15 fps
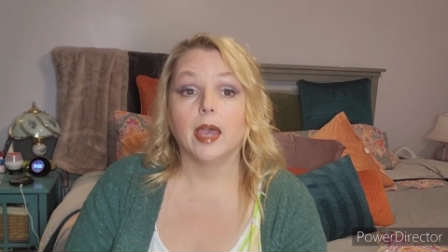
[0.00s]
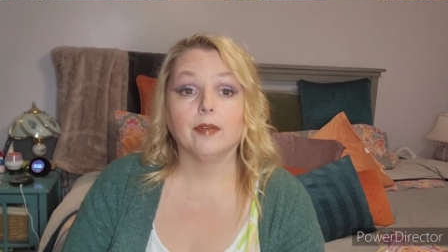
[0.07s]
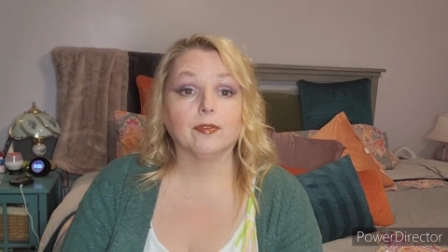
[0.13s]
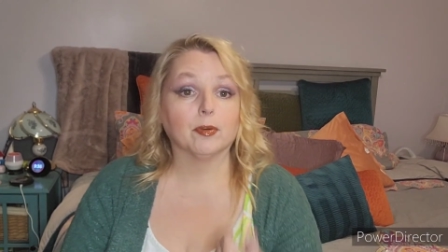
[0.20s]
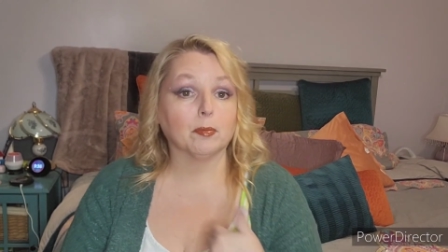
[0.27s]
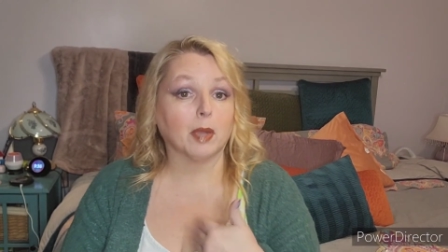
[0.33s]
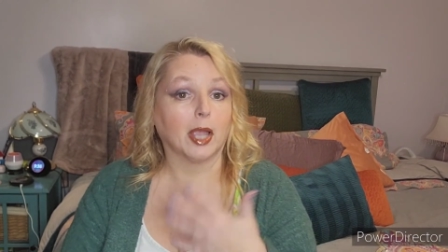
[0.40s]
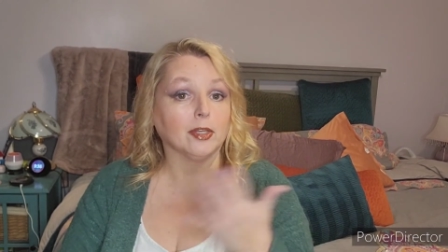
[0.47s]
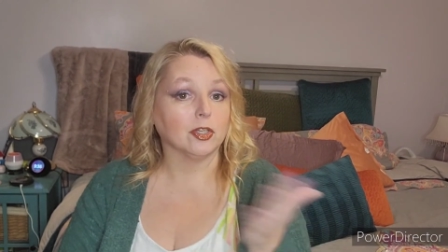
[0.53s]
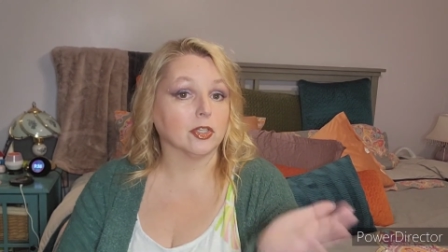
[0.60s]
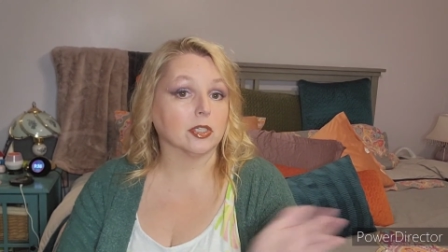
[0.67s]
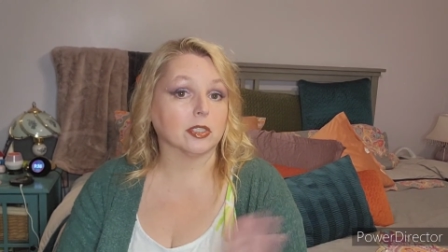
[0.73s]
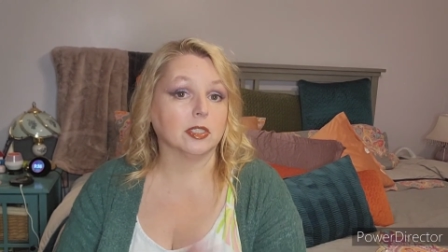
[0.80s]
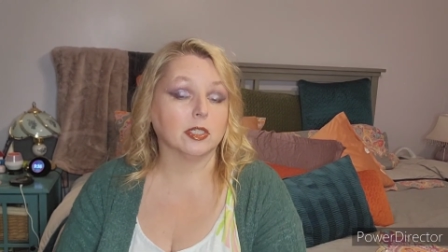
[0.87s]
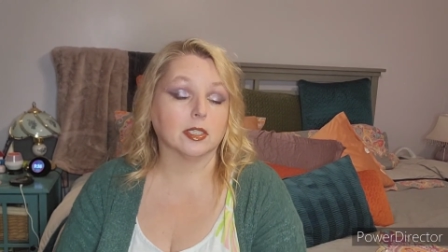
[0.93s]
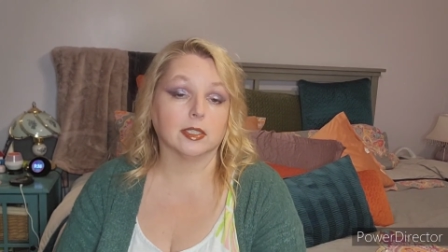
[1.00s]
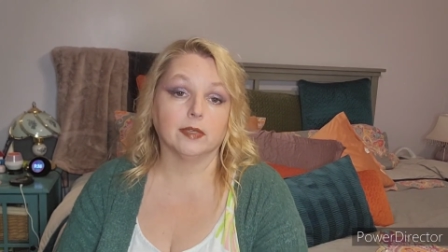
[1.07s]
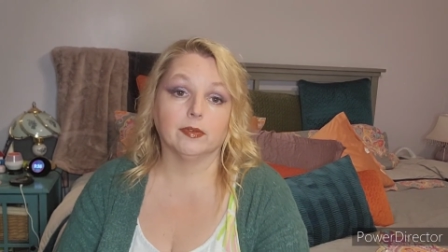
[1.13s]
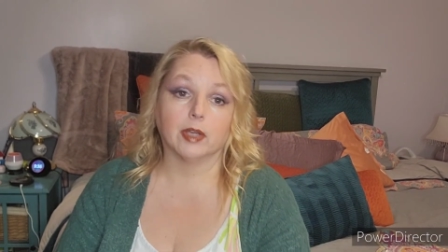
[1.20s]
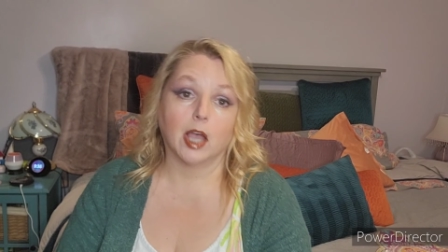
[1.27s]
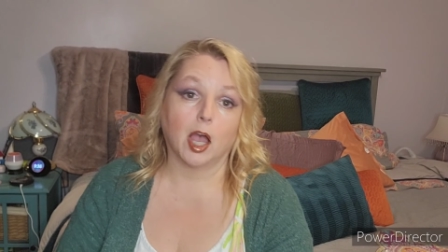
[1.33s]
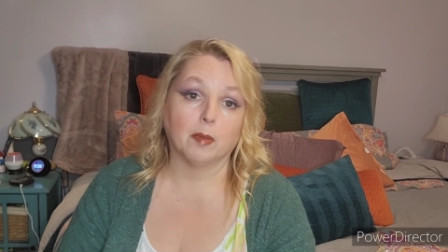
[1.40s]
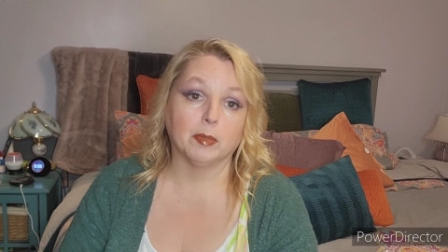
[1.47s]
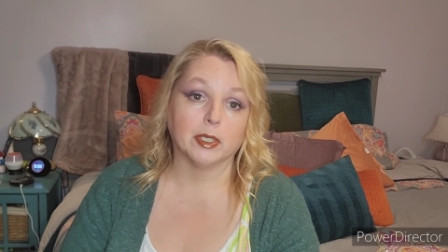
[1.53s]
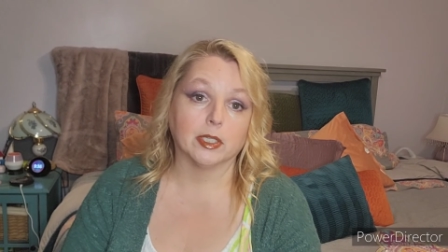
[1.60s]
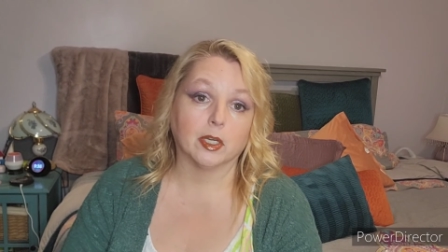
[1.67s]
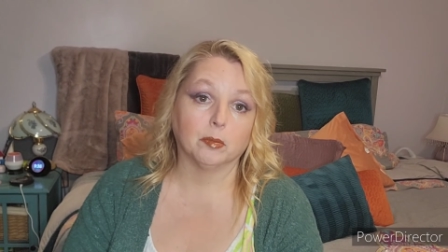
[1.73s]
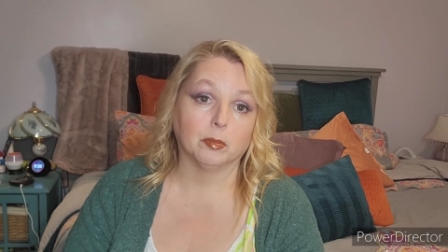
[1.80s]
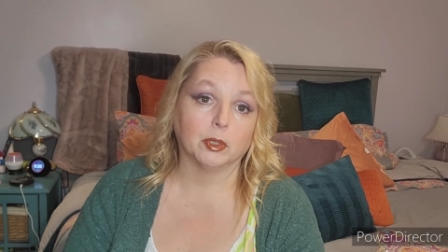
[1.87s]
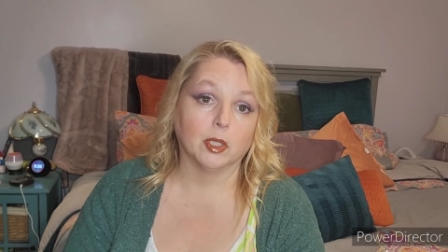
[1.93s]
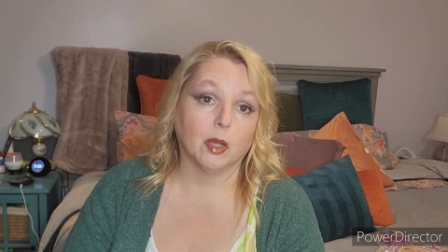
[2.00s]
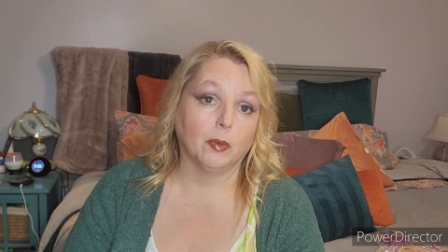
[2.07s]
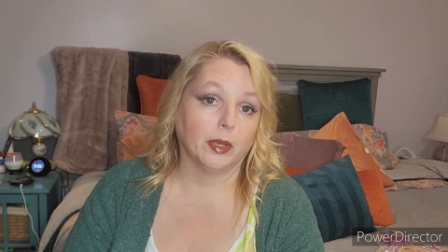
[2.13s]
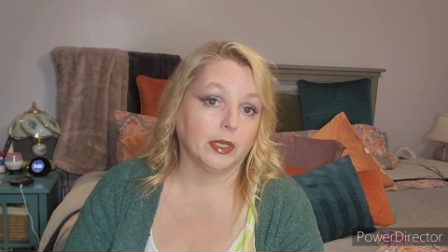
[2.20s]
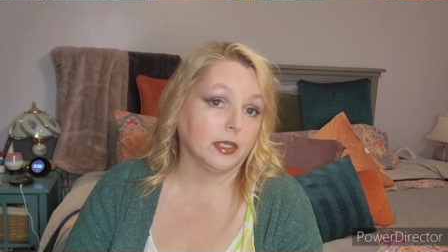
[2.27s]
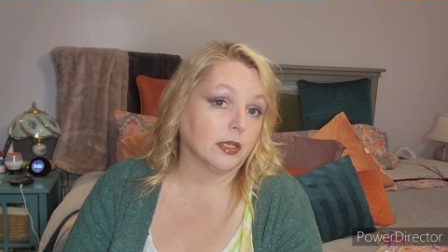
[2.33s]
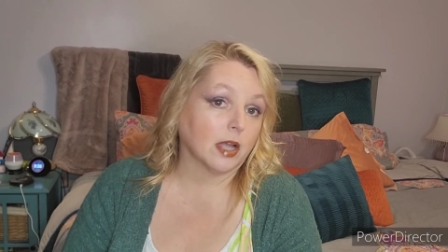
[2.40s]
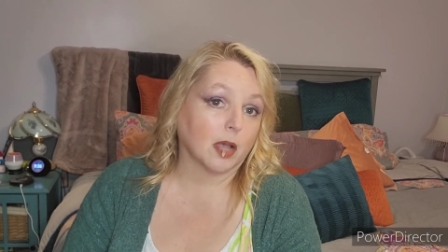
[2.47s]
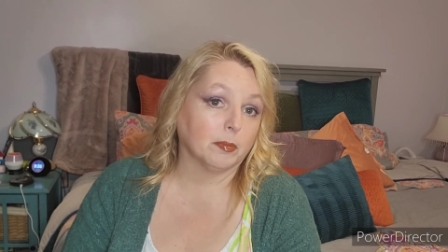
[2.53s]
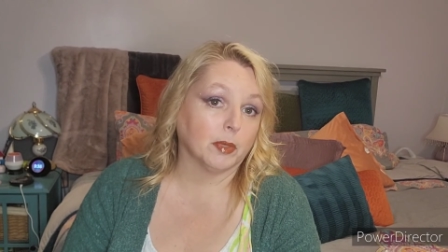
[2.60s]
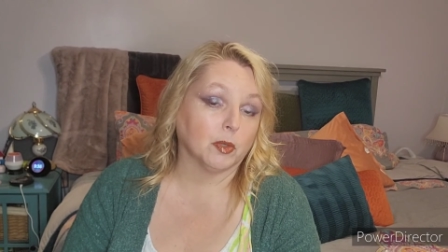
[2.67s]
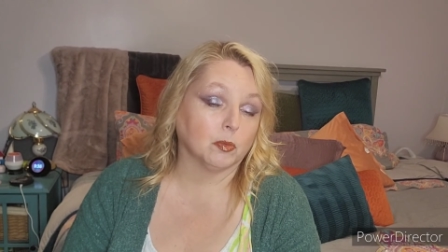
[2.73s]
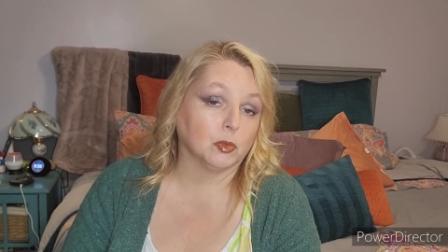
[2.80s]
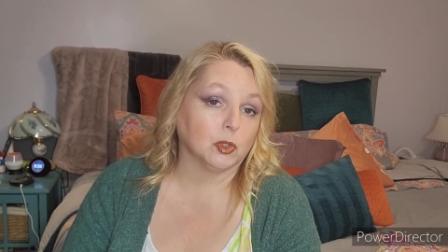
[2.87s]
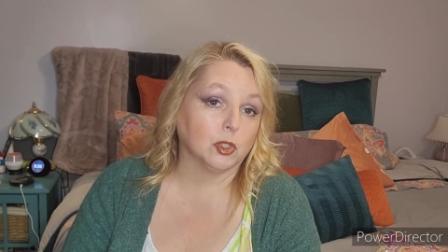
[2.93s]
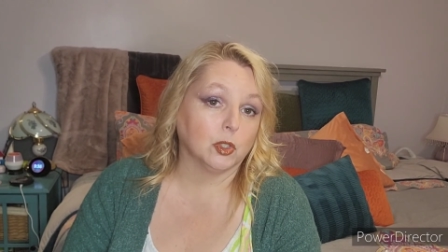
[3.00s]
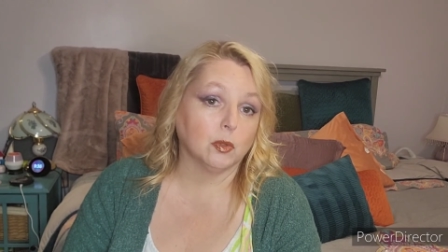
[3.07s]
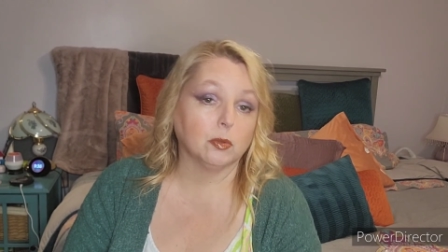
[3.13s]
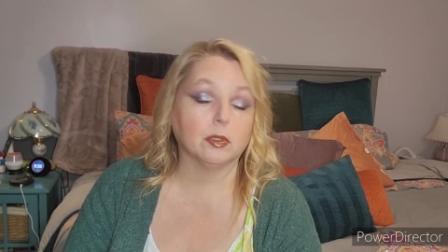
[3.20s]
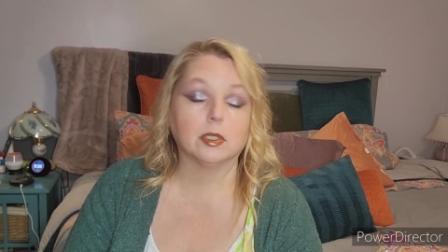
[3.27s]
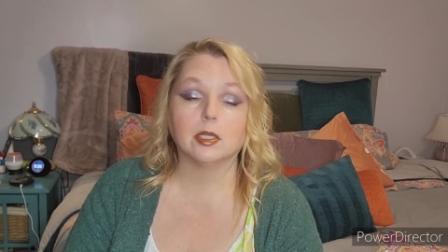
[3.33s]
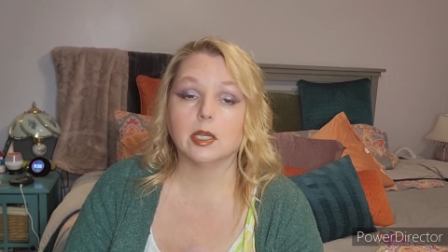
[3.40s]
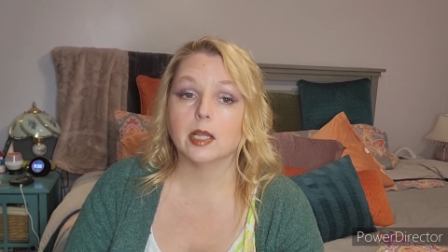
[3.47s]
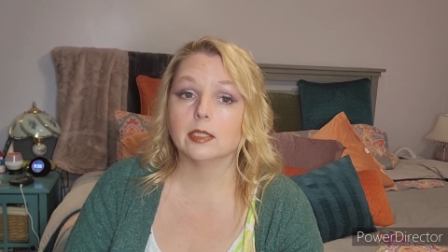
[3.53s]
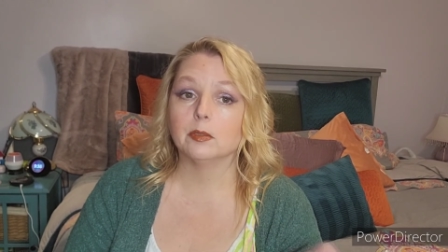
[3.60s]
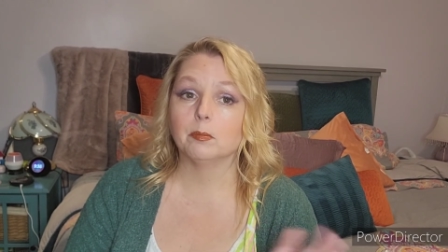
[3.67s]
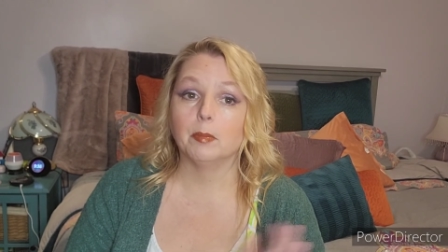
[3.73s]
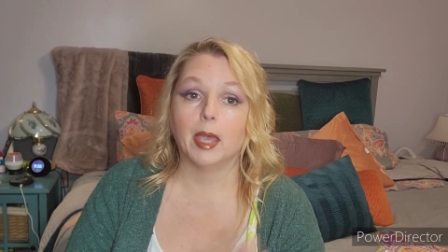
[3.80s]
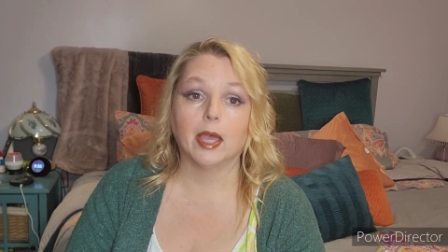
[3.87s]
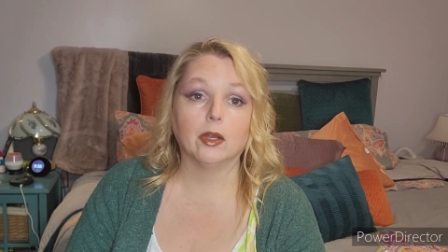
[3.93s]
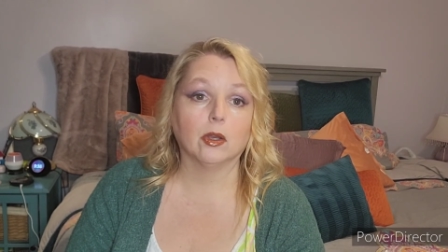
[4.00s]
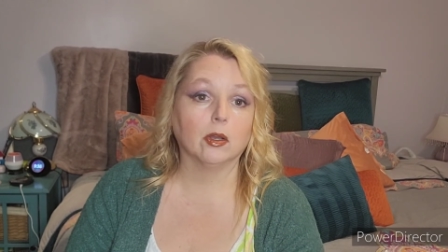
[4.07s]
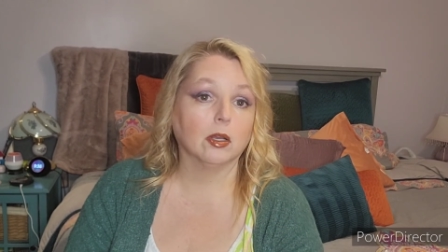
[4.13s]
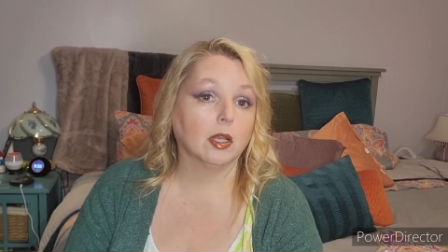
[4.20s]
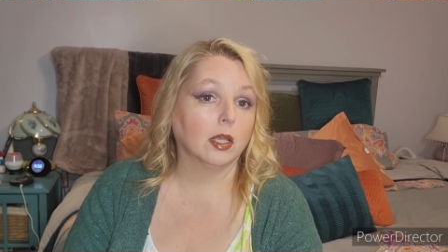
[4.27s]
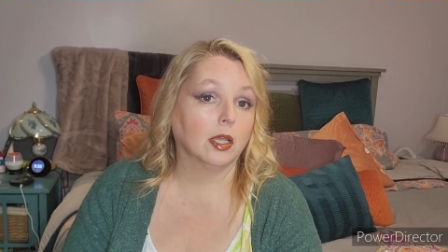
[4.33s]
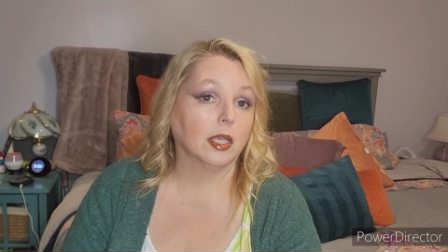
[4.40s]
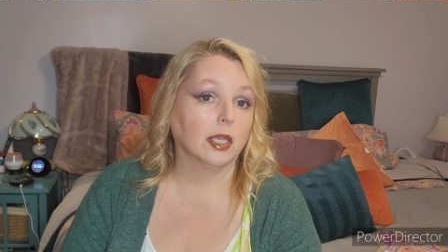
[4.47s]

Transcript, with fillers: And for mine, you just need to leave a comment down below. Any comment will do. It doesn't matter.